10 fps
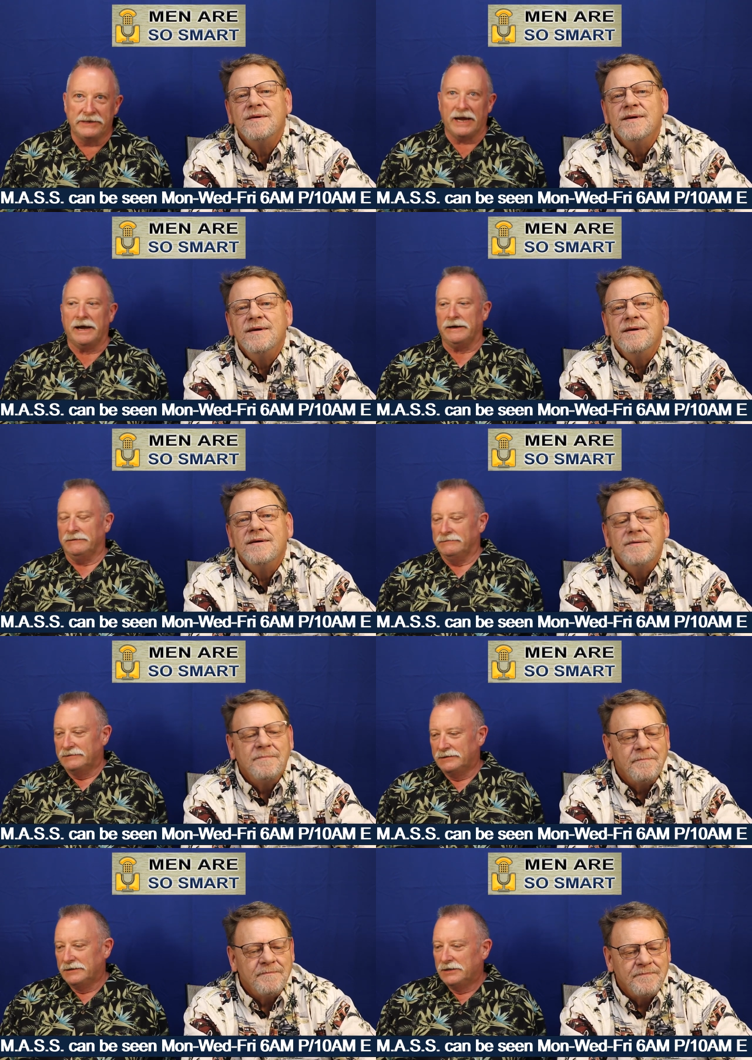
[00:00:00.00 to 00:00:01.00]
Speaker 1: day.
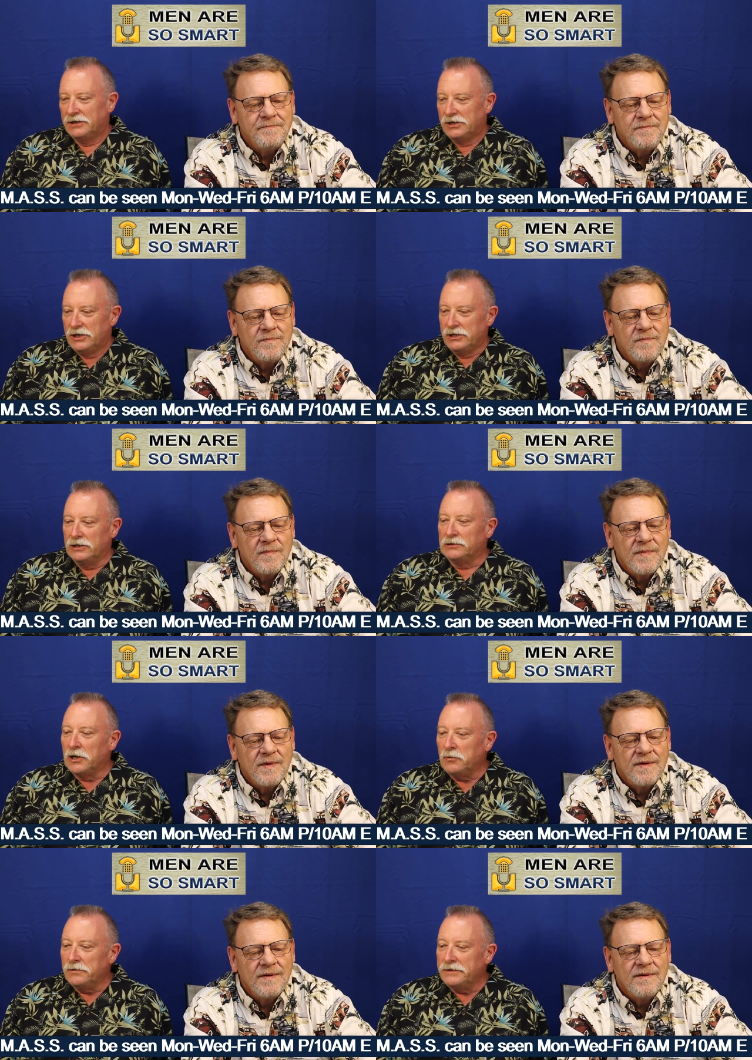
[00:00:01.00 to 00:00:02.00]
You
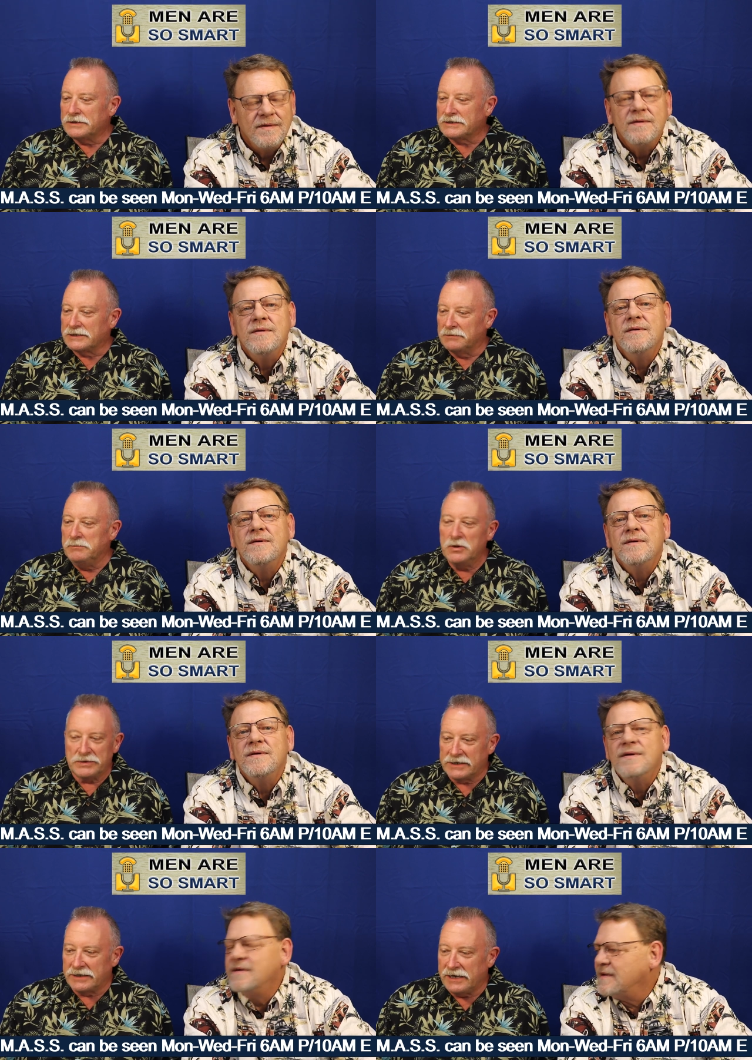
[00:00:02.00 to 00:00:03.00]
lower the the
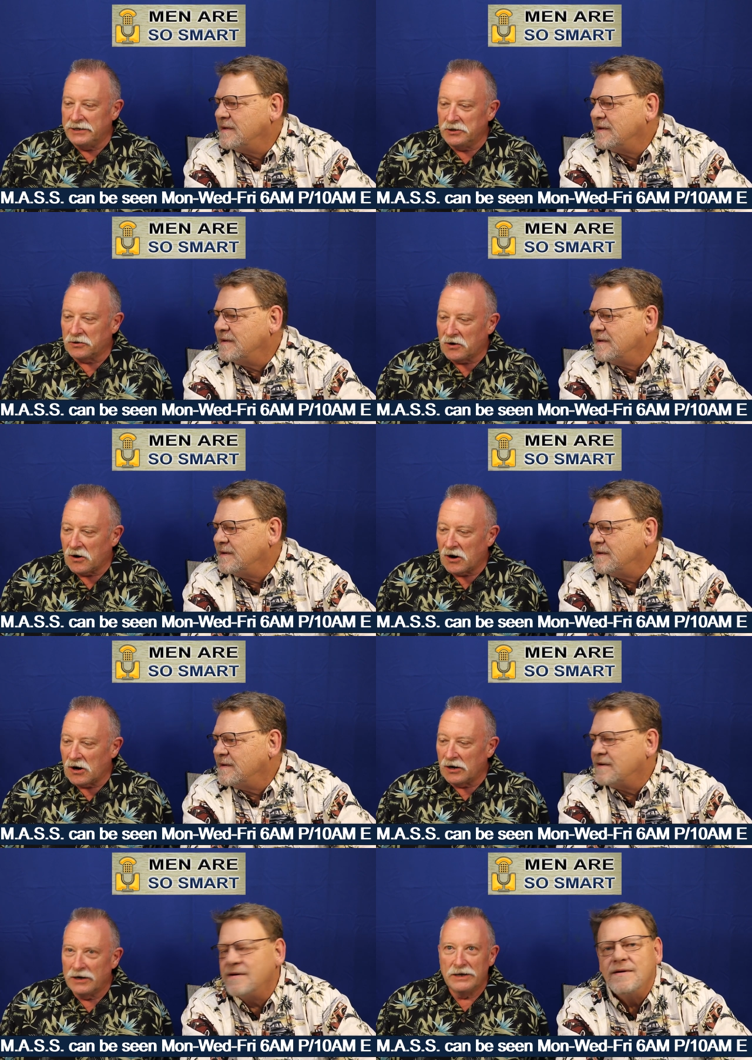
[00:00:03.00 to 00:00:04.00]
music in your
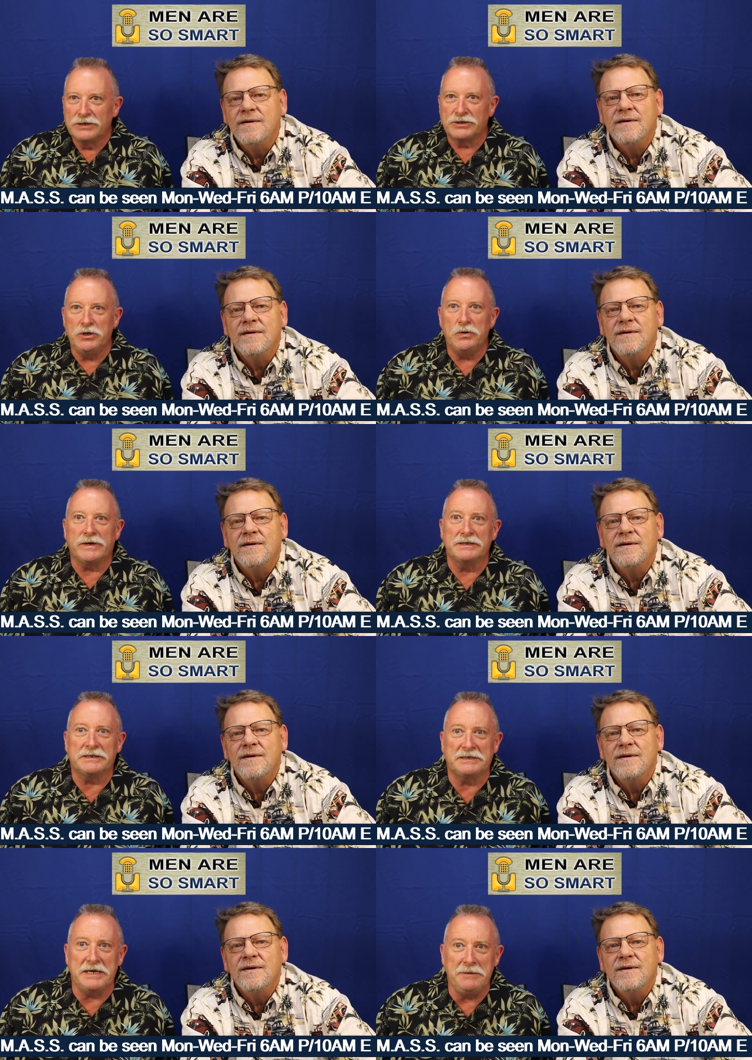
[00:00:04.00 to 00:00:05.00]
car so you can
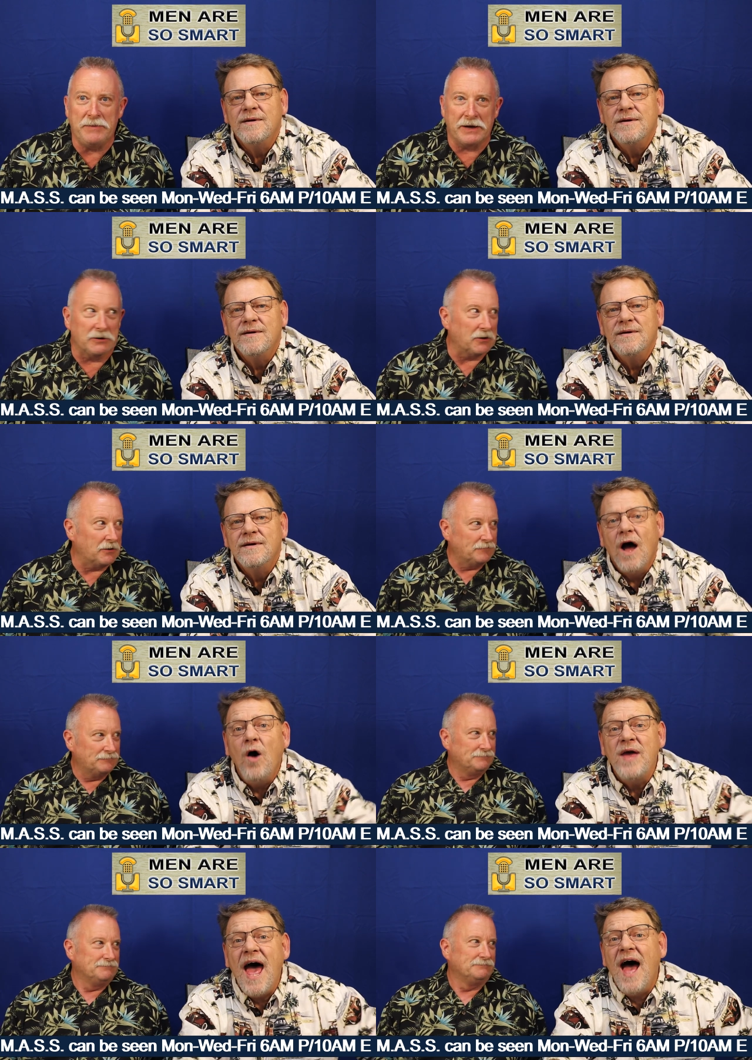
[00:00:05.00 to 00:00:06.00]
see better.
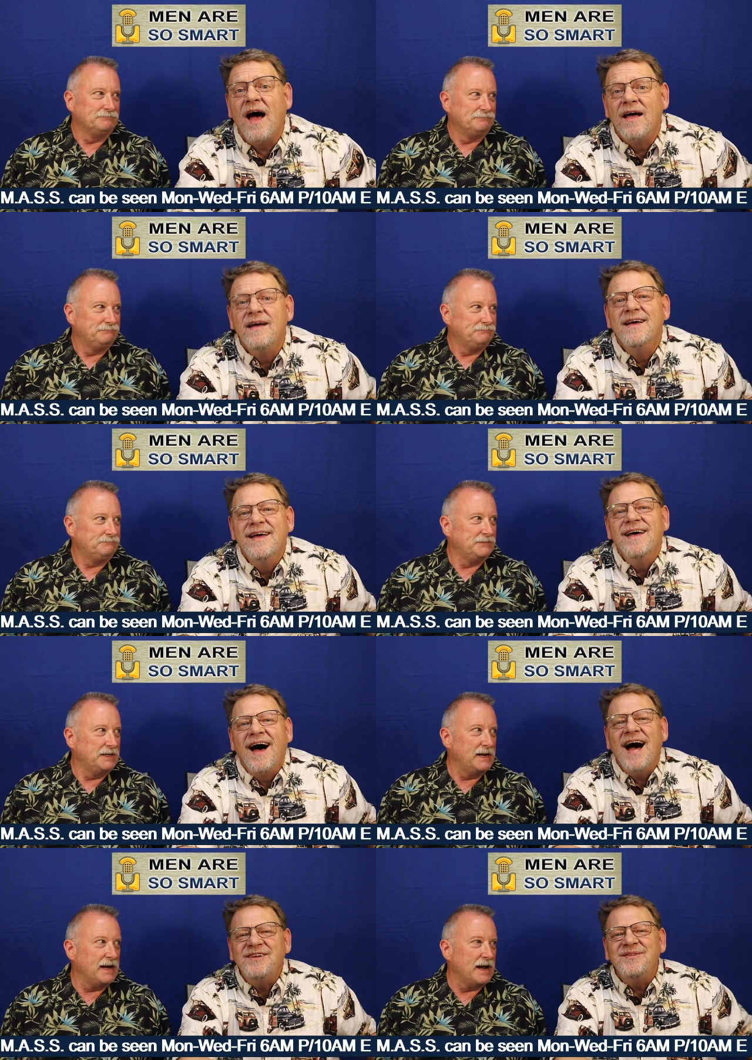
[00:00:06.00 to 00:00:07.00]
Oh, yeah.
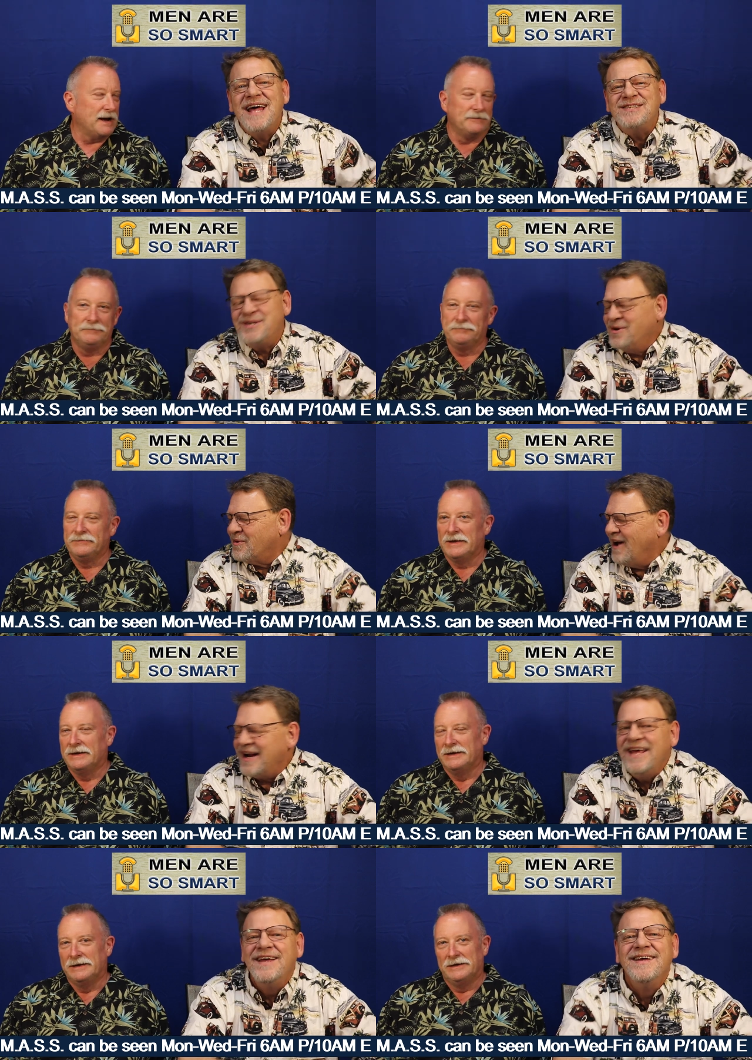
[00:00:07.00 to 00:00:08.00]
Yeah. I do that too,
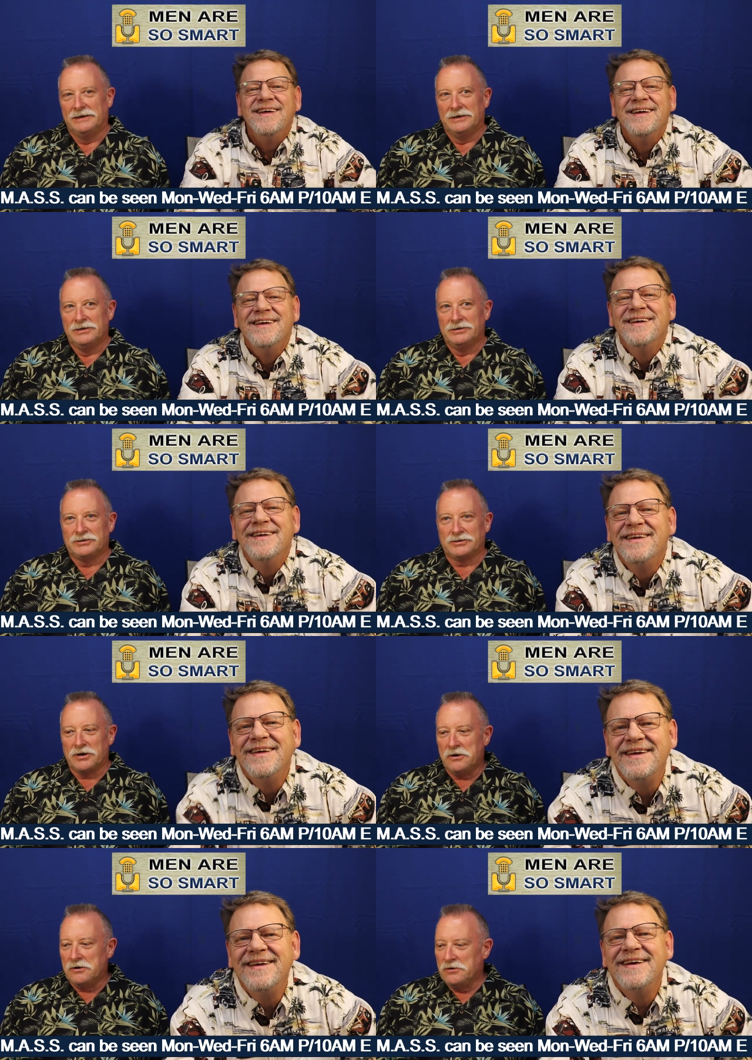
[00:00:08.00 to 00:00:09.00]
Ronnie.
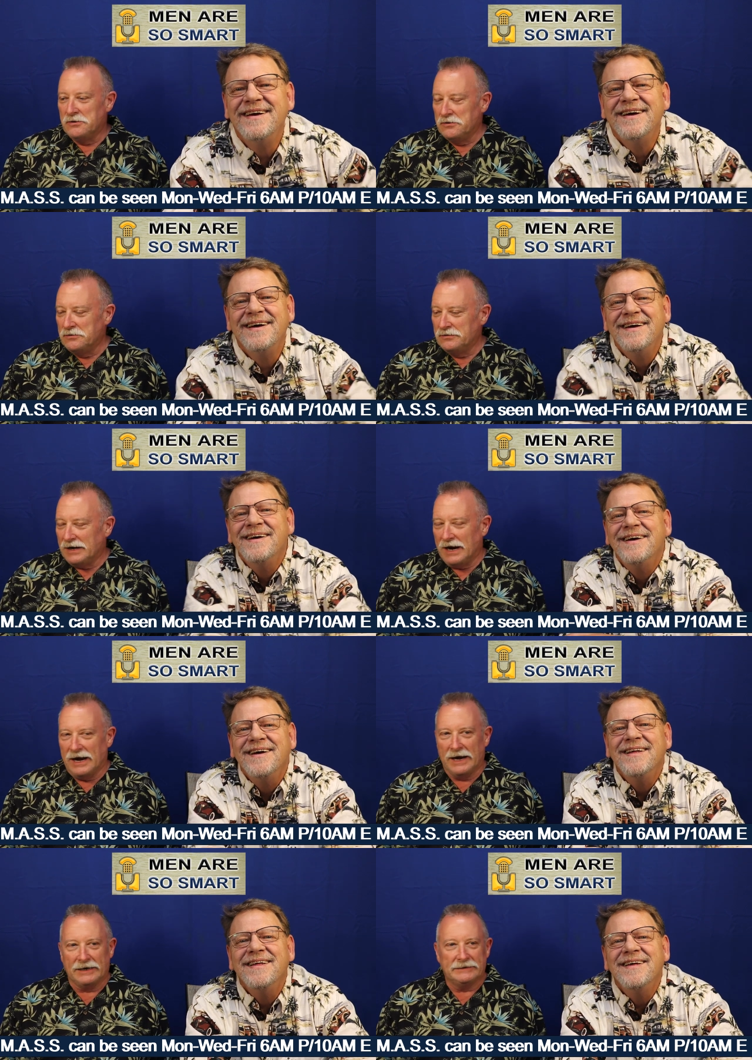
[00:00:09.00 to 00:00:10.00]
So,
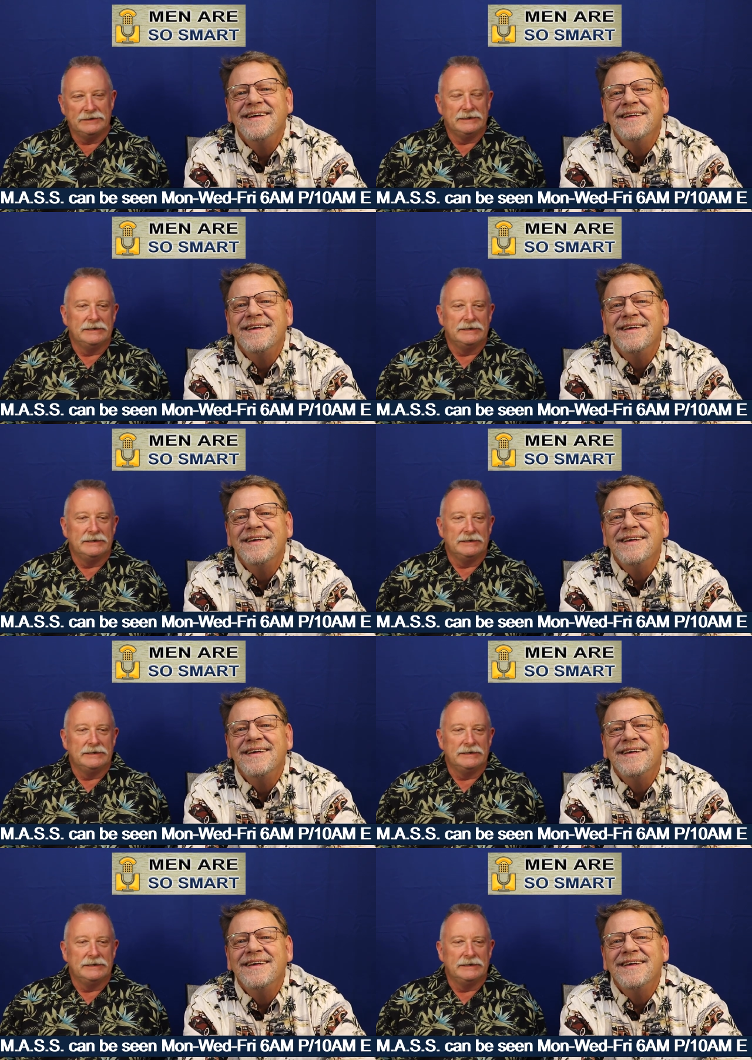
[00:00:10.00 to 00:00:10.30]
uh,